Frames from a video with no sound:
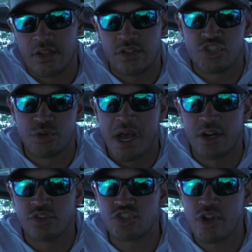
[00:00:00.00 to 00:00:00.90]

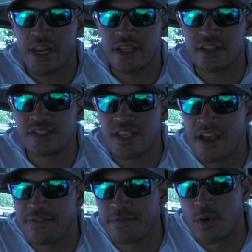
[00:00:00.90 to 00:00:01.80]
Shimano STRADIC
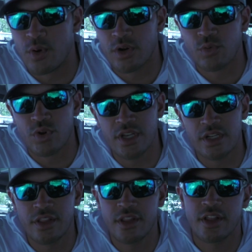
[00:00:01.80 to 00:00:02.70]
CI4
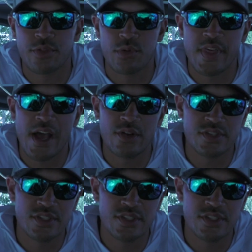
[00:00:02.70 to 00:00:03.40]
reel, 3000